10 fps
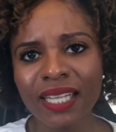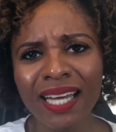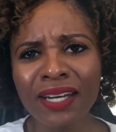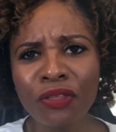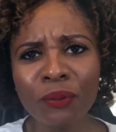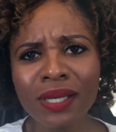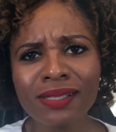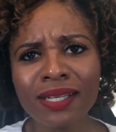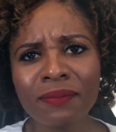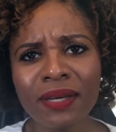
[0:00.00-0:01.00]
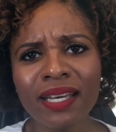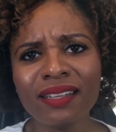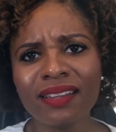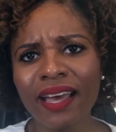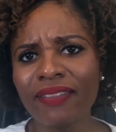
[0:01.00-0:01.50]
Another reason could be
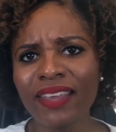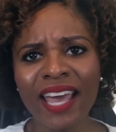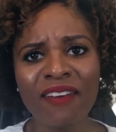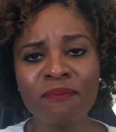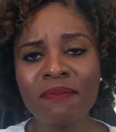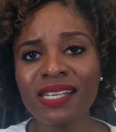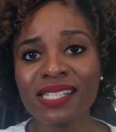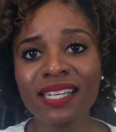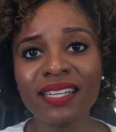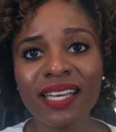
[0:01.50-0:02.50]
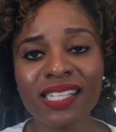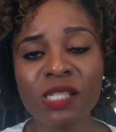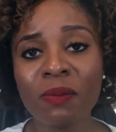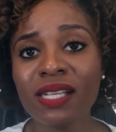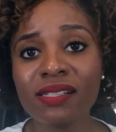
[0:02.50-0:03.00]
that they have missing
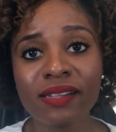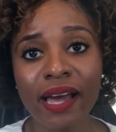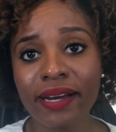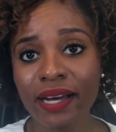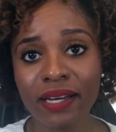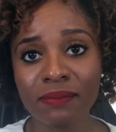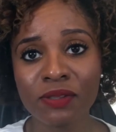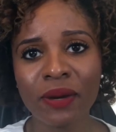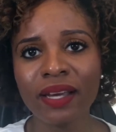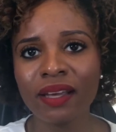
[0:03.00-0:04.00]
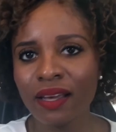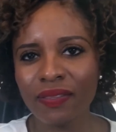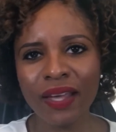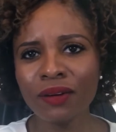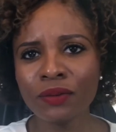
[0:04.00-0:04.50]
expense line items, right?
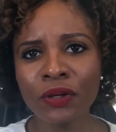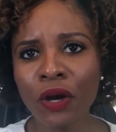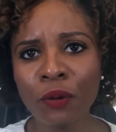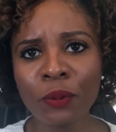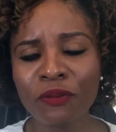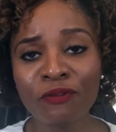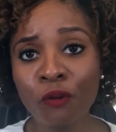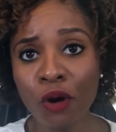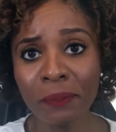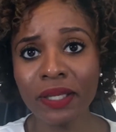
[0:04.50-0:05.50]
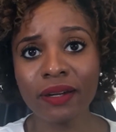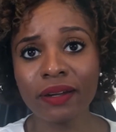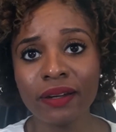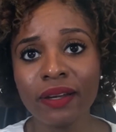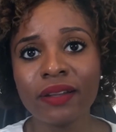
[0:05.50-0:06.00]
They don't know what
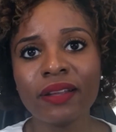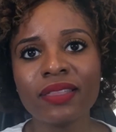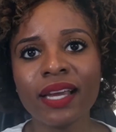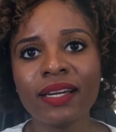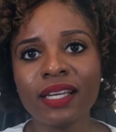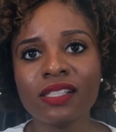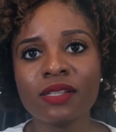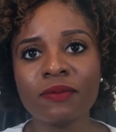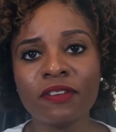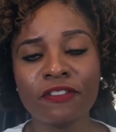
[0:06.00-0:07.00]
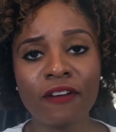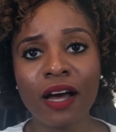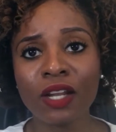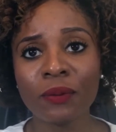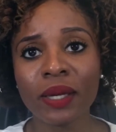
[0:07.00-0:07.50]
formula that they need to be
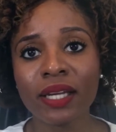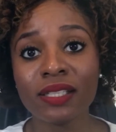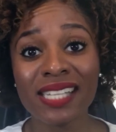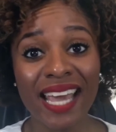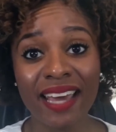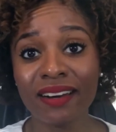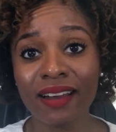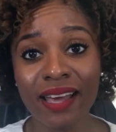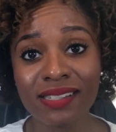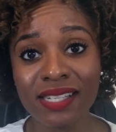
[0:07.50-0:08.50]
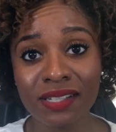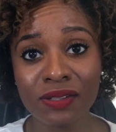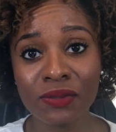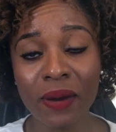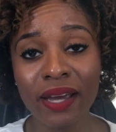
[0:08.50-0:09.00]
following to analyze
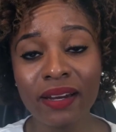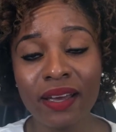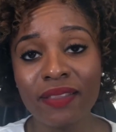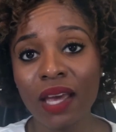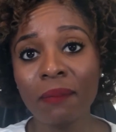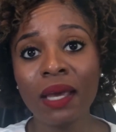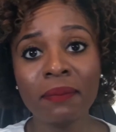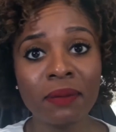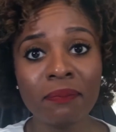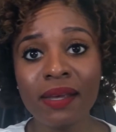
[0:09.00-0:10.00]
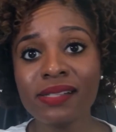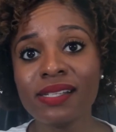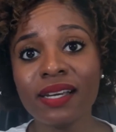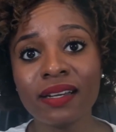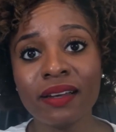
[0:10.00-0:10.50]
deals, right? They may be
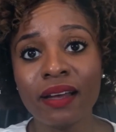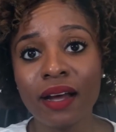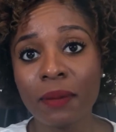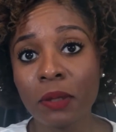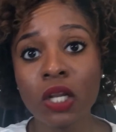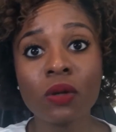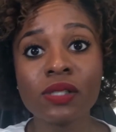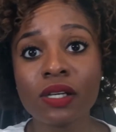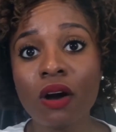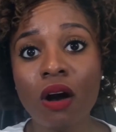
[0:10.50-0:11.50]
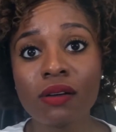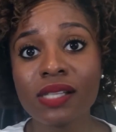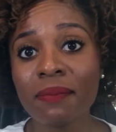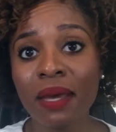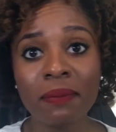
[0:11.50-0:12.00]
missing closing costs.
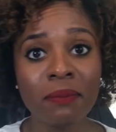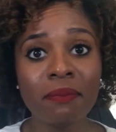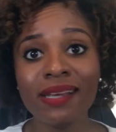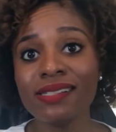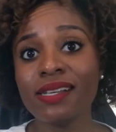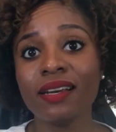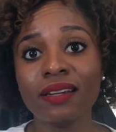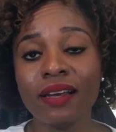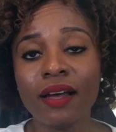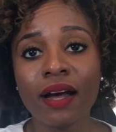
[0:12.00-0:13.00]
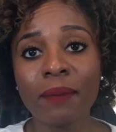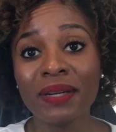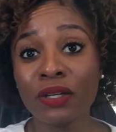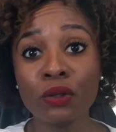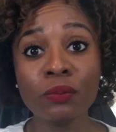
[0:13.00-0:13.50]
They may be missing
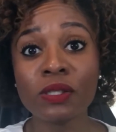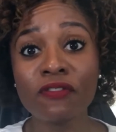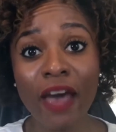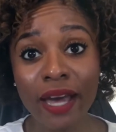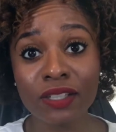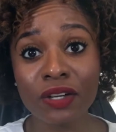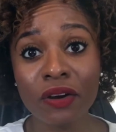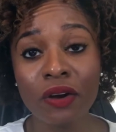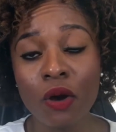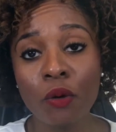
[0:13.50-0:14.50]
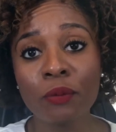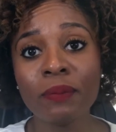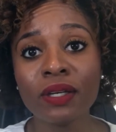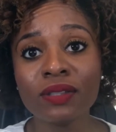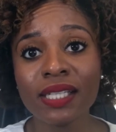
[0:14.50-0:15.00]
an oops factor, or
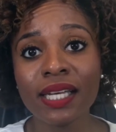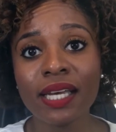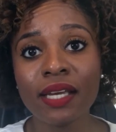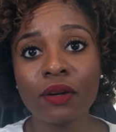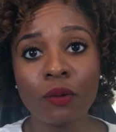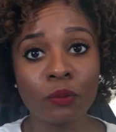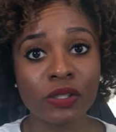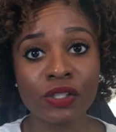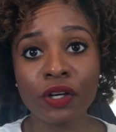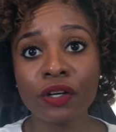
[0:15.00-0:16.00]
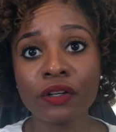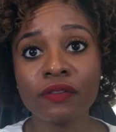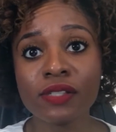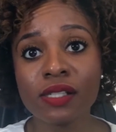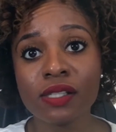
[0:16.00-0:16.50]
building in
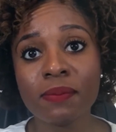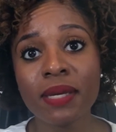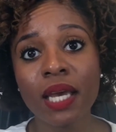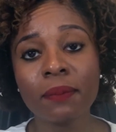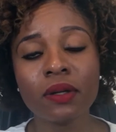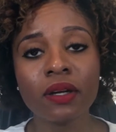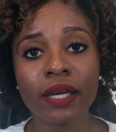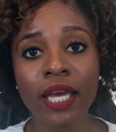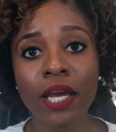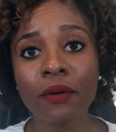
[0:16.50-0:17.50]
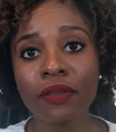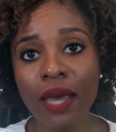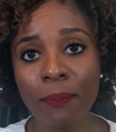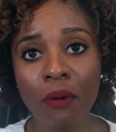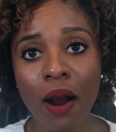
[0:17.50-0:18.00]
reserves to be able to carry
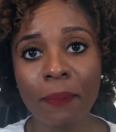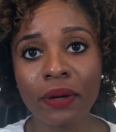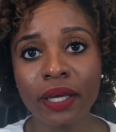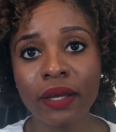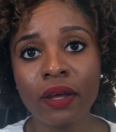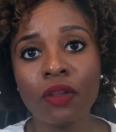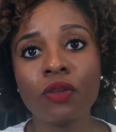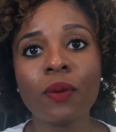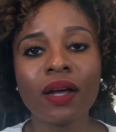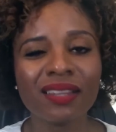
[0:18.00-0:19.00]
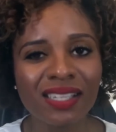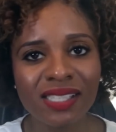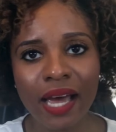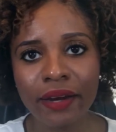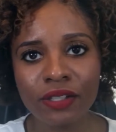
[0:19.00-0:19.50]
that property throughout the
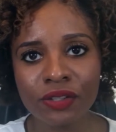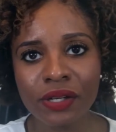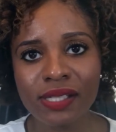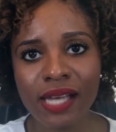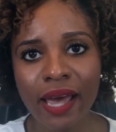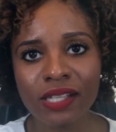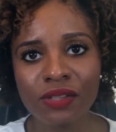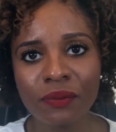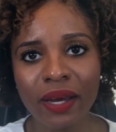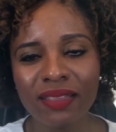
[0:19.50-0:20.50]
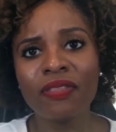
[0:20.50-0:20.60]
entire transaction, right?